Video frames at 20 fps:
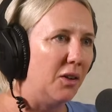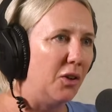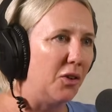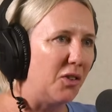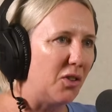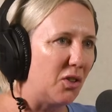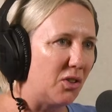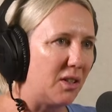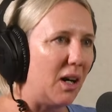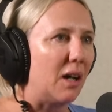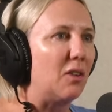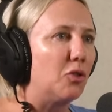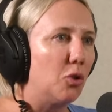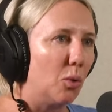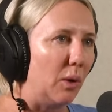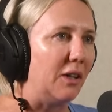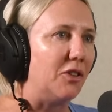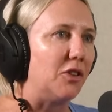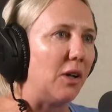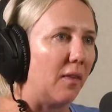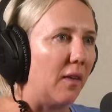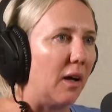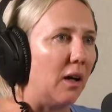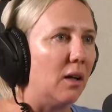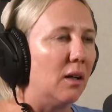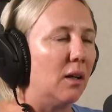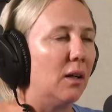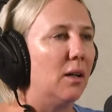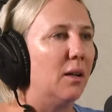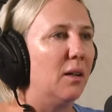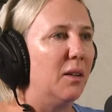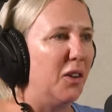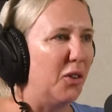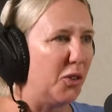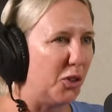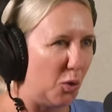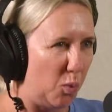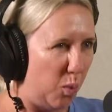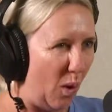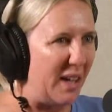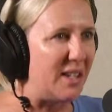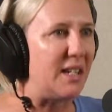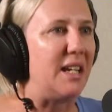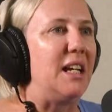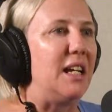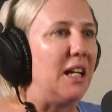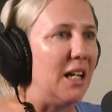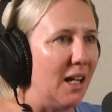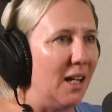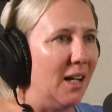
You're just stuck to each other. You're sweaty.